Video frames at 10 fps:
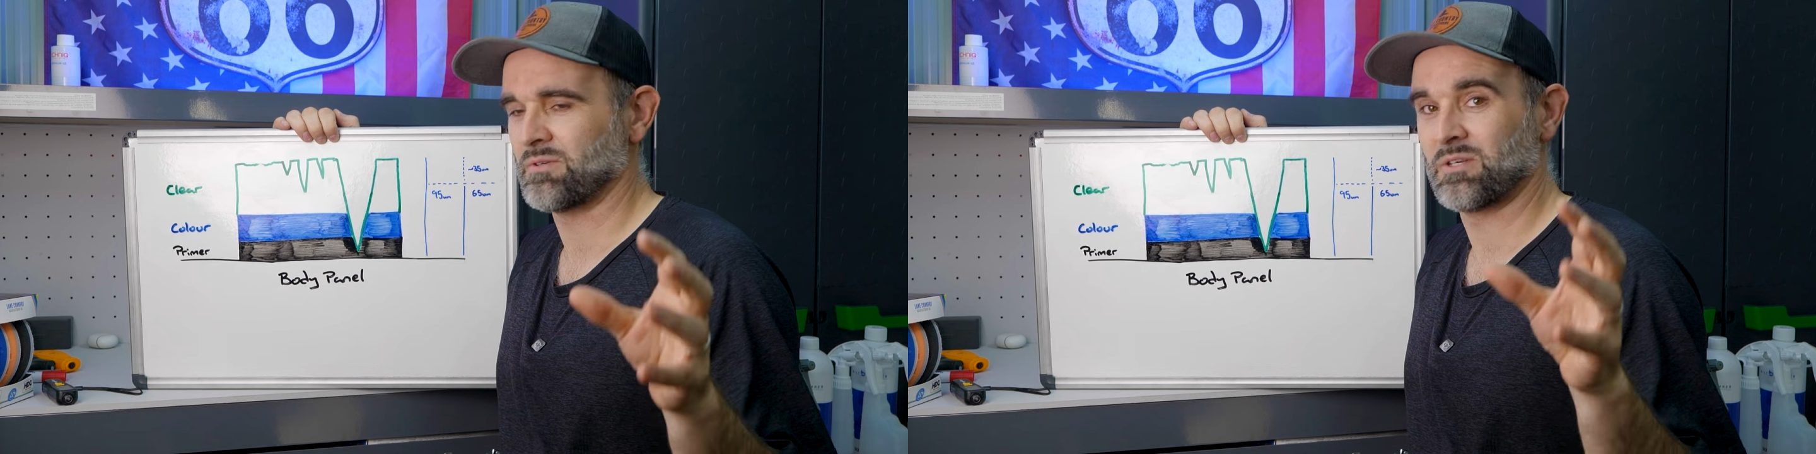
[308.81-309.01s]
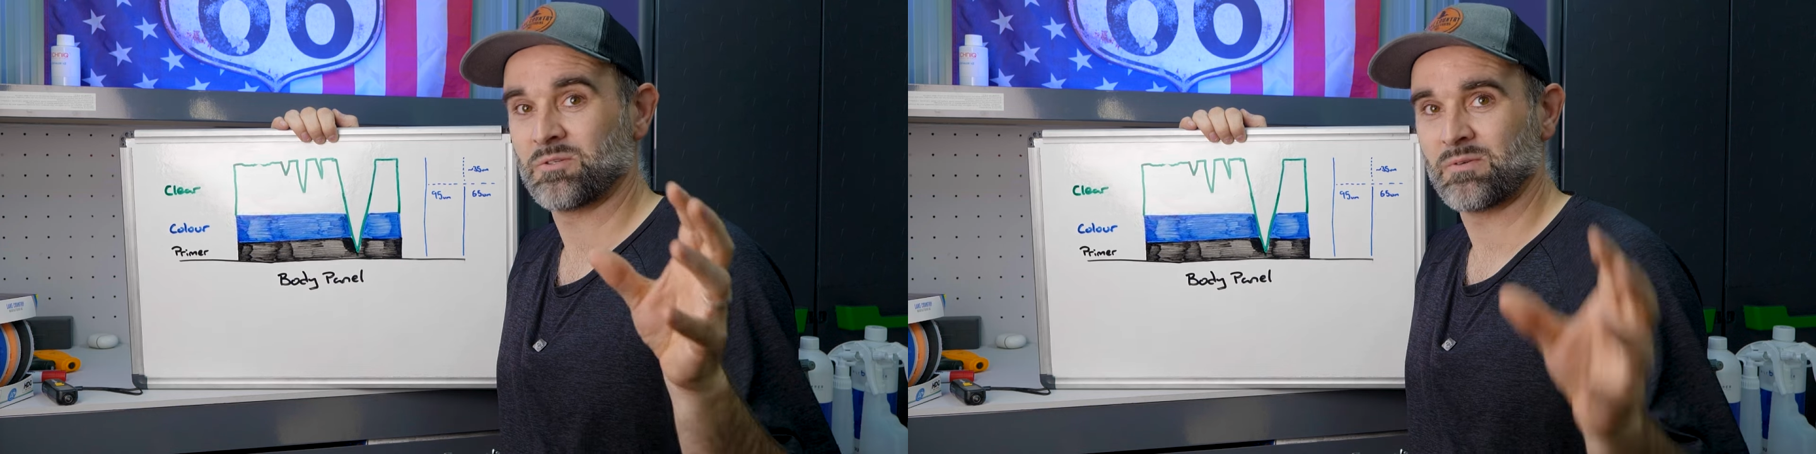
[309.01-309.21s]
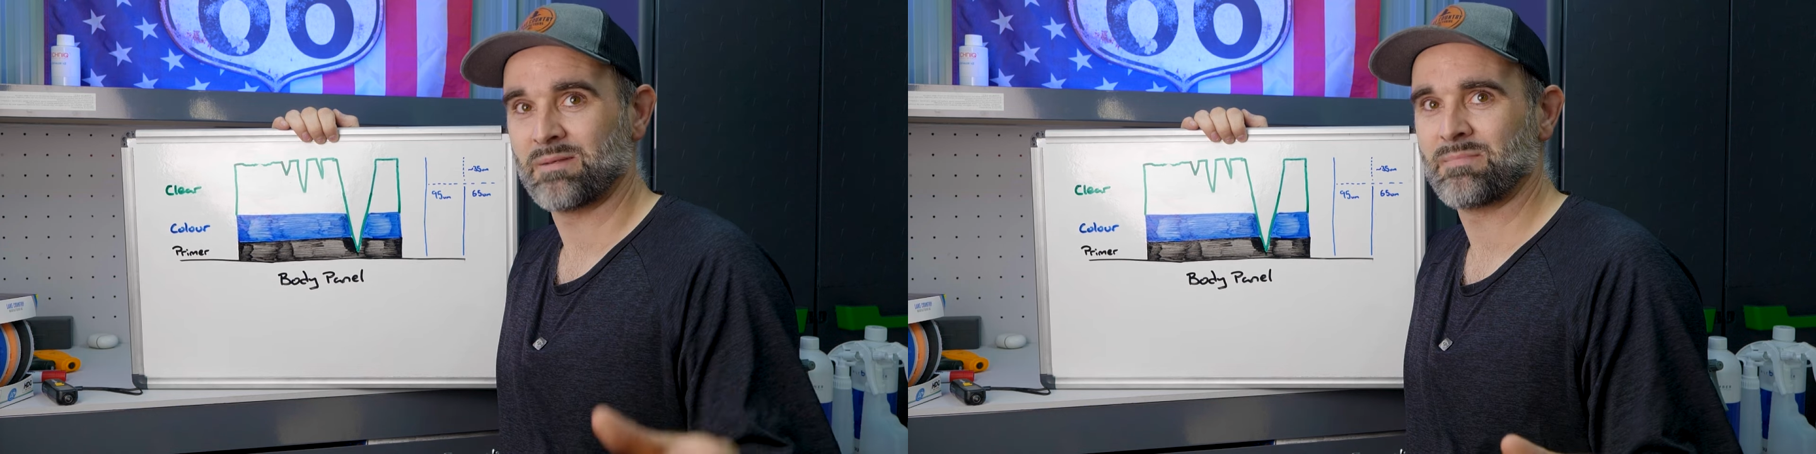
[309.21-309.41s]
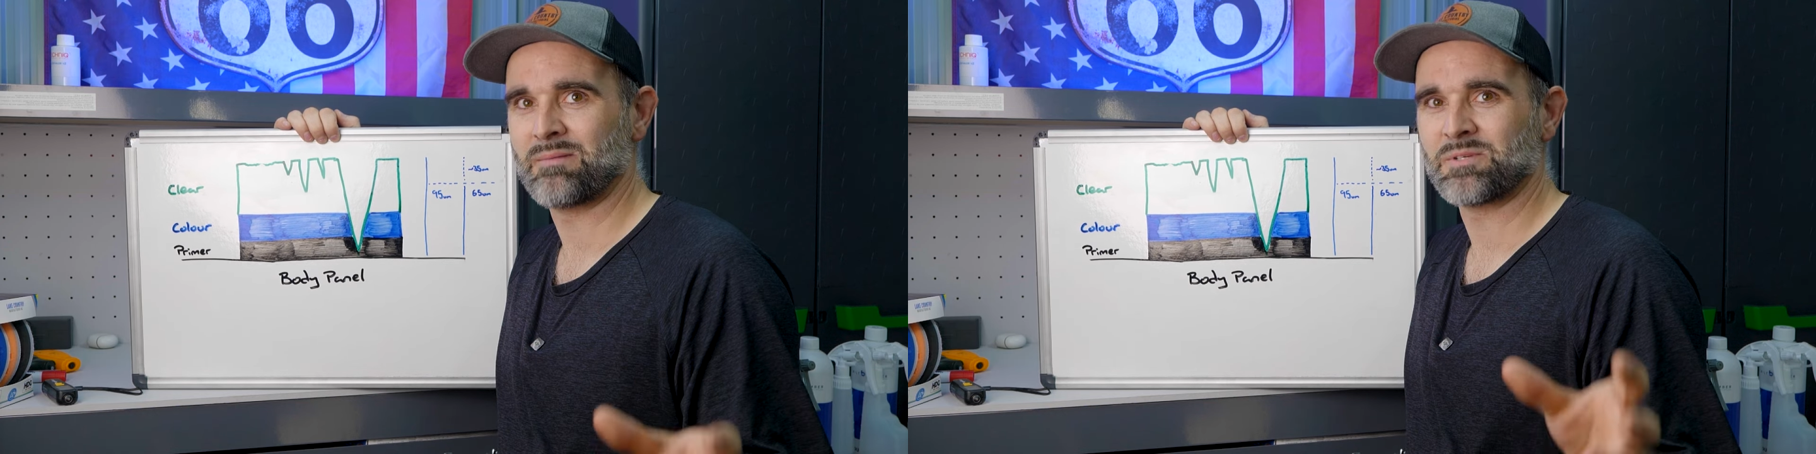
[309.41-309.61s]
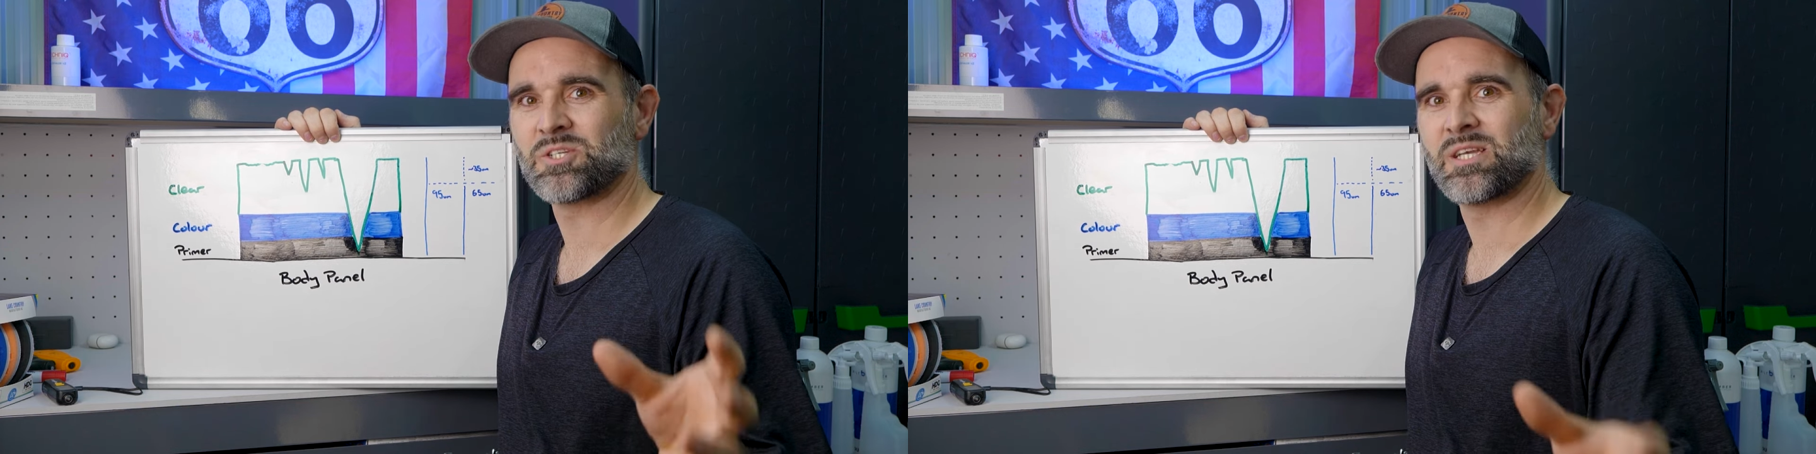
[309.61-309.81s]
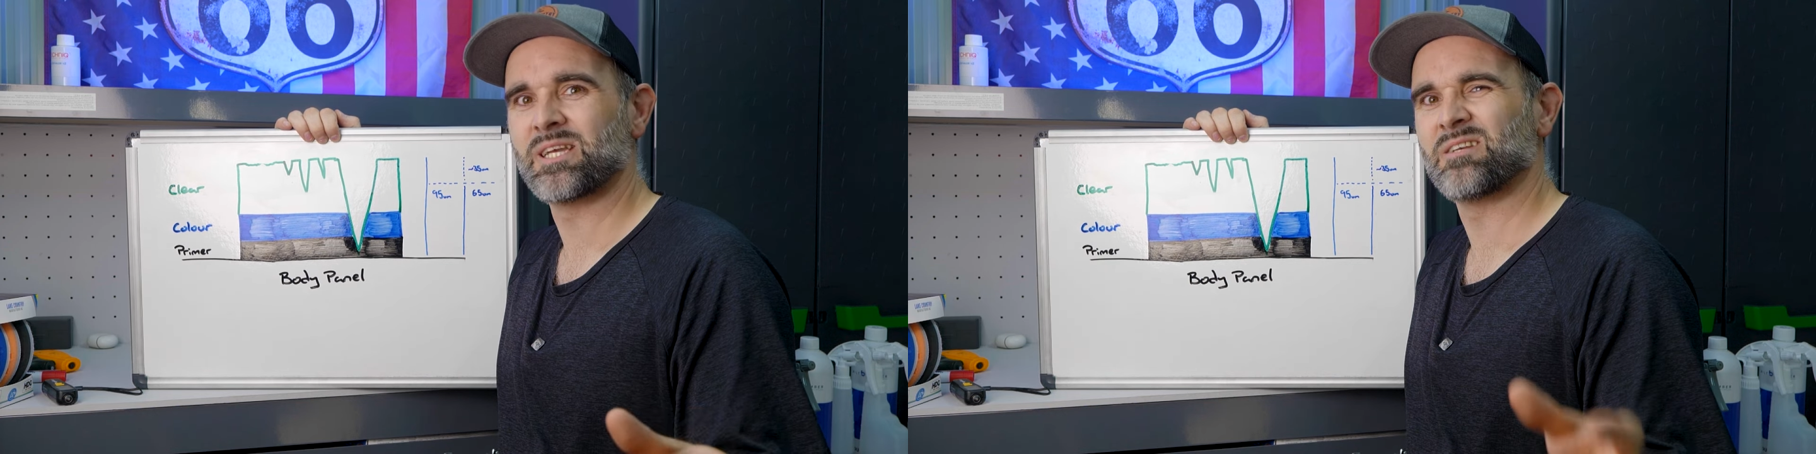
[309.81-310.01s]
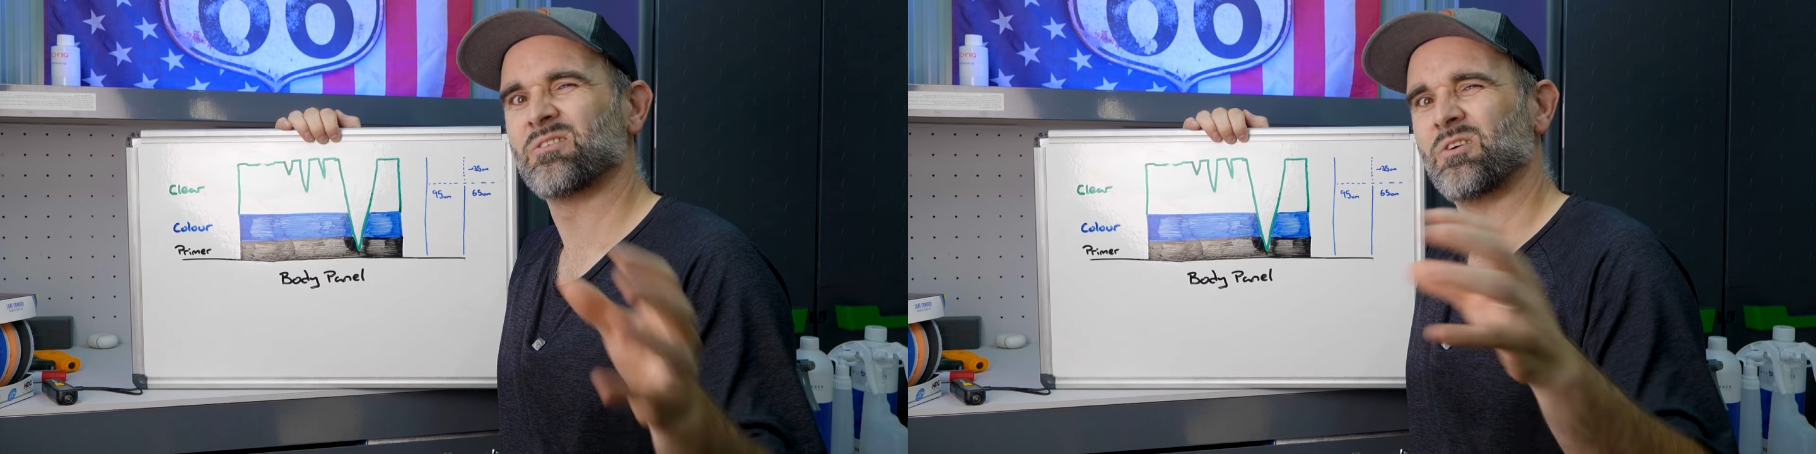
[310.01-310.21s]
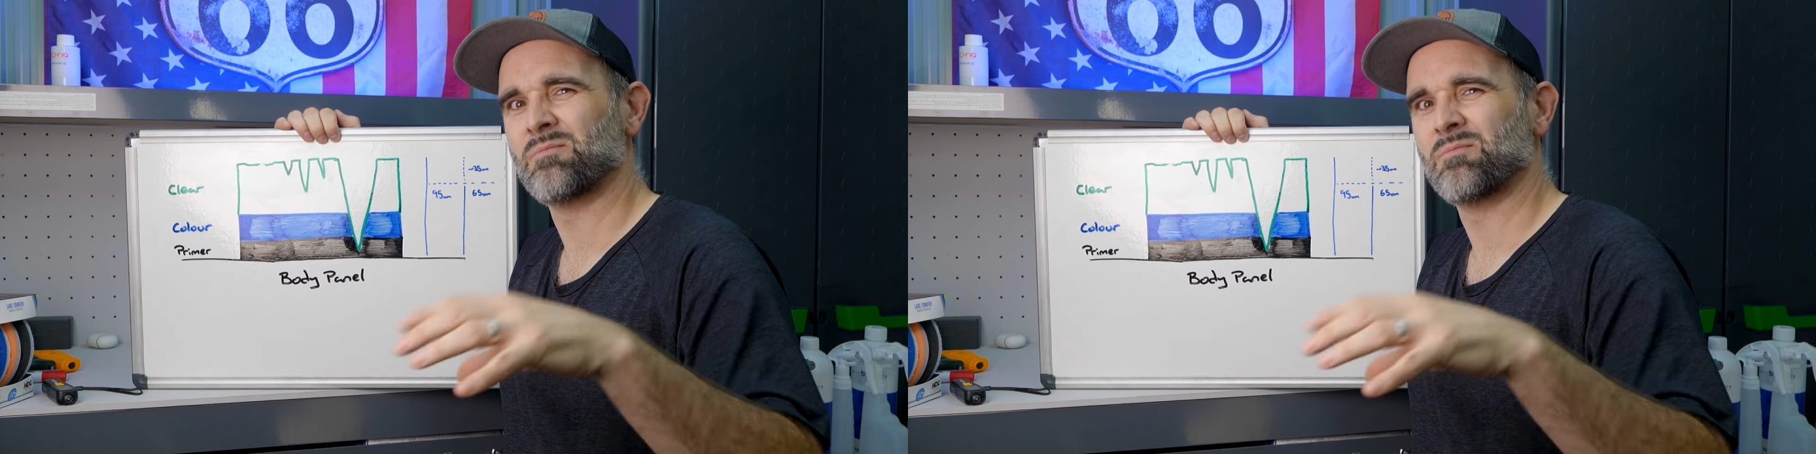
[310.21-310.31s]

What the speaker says: are not doing it by machine,